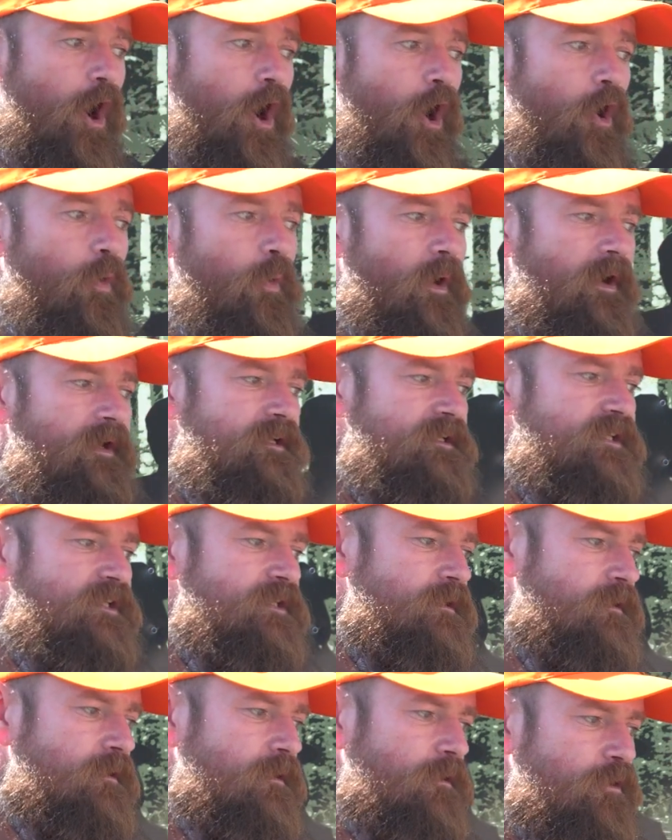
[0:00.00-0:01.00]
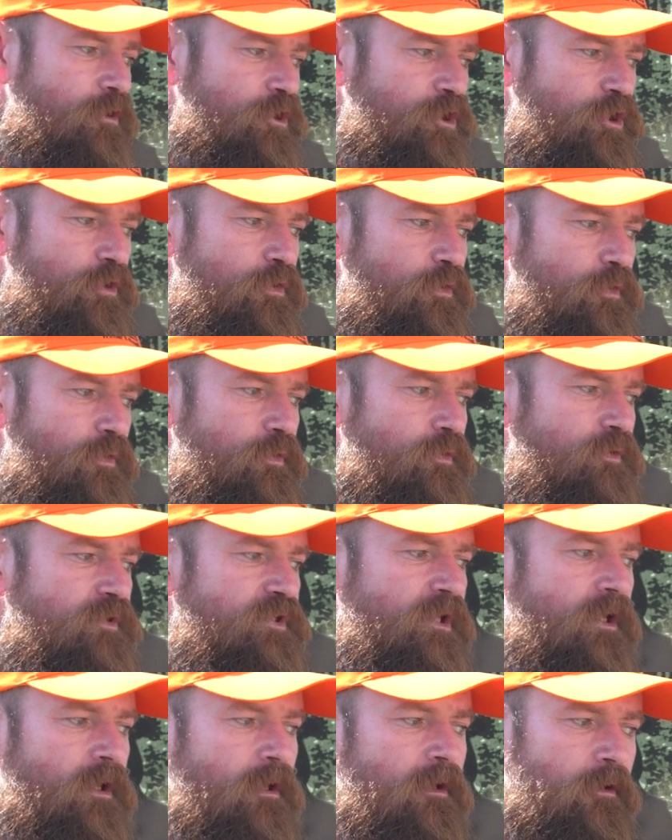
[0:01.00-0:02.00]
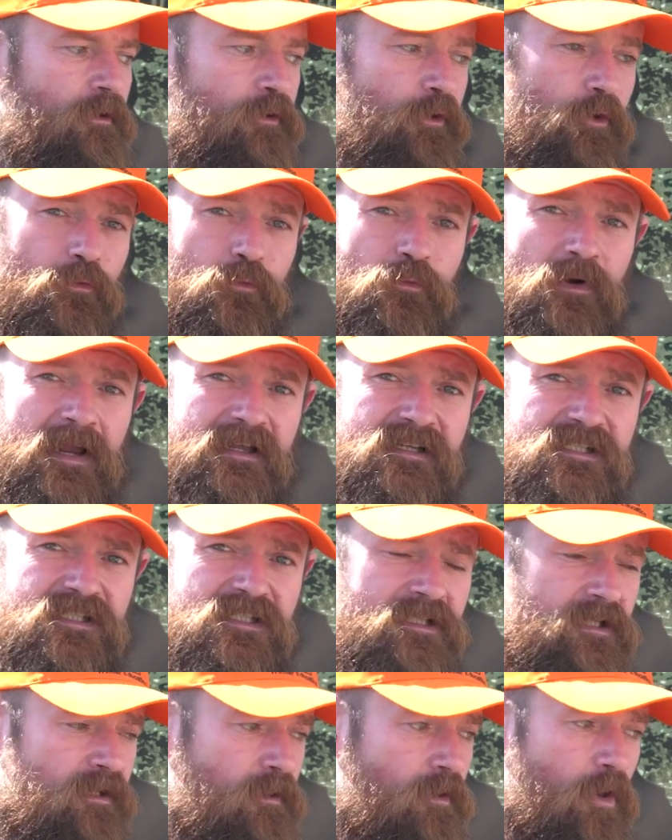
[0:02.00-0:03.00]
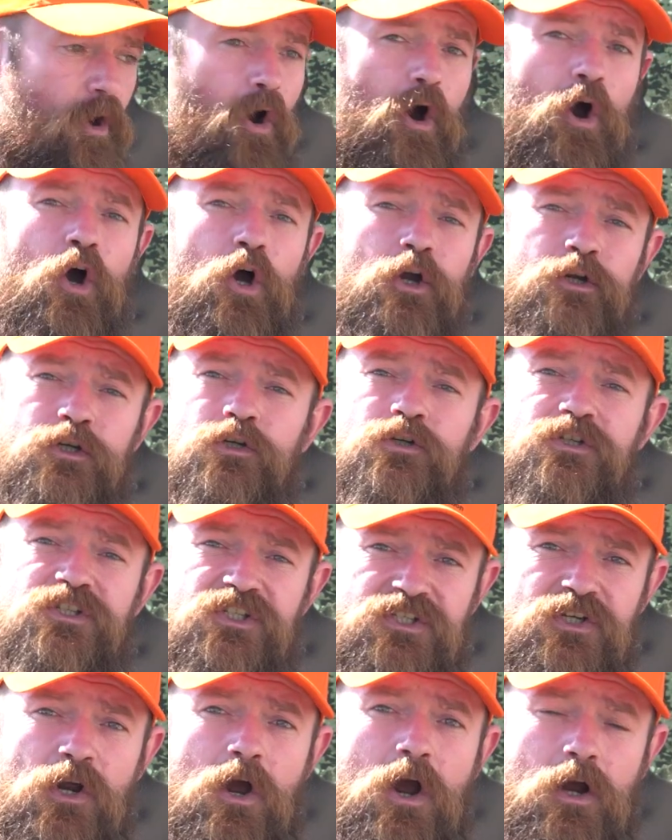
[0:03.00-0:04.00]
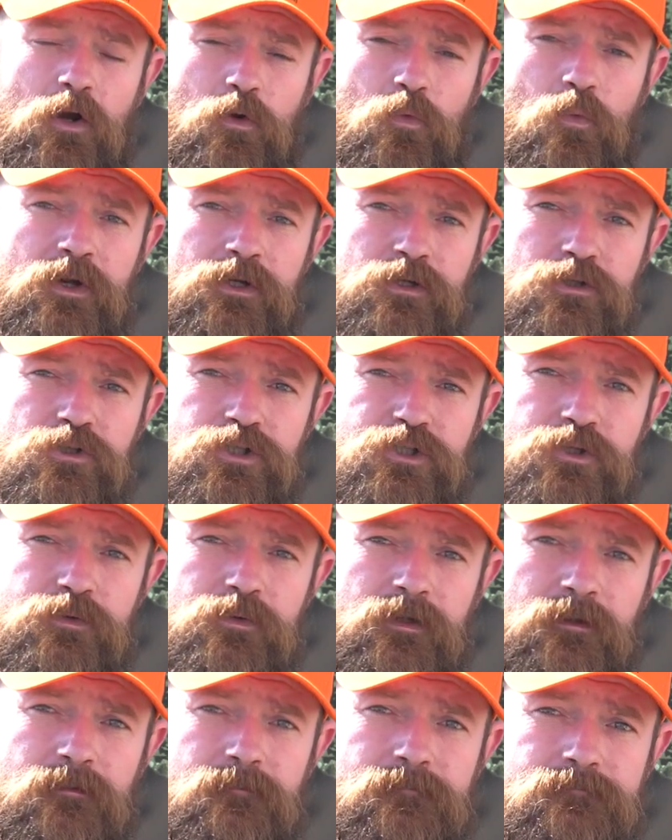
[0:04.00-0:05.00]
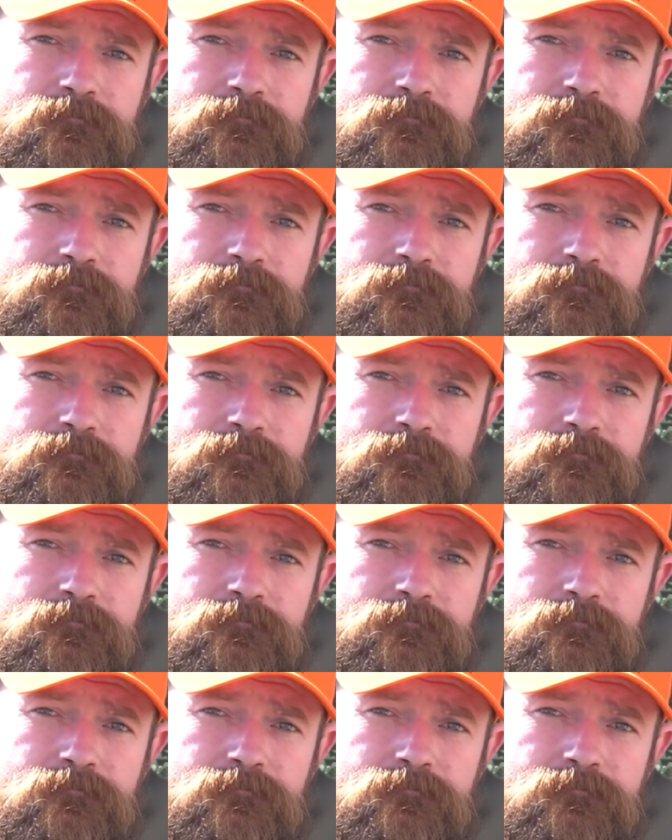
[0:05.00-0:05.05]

always use your rest on your stock when you're shooting.